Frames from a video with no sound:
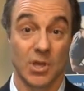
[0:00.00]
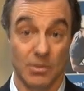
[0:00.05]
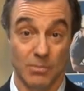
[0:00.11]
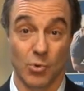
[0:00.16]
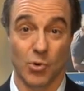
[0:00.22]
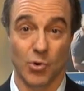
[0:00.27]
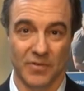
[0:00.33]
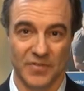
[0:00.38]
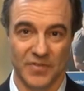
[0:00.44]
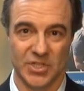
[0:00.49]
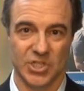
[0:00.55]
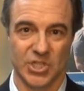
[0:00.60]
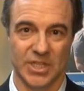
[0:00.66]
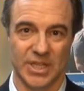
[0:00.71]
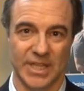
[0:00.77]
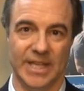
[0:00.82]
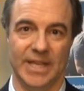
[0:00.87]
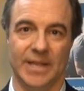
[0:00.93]
more
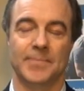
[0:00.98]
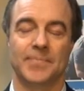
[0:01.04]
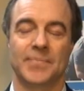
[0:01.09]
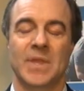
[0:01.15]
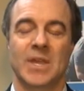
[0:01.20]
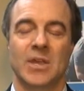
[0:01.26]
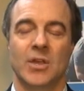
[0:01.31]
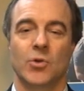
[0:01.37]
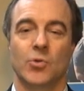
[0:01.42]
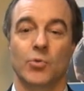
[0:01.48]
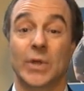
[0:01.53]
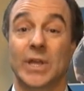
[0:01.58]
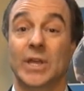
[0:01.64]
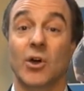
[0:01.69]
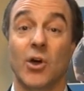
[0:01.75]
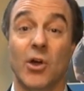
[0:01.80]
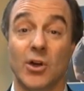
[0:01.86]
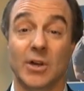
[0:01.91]
efficiently.
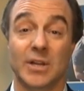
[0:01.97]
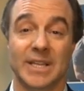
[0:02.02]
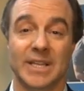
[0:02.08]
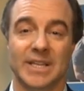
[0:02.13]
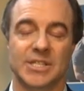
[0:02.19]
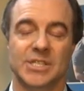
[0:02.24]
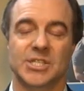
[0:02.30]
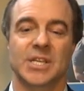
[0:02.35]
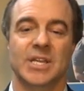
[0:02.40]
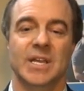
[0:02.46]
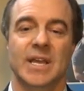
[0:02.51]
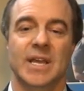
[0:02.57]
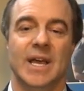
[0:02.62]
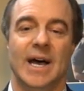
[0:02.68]
Regardless,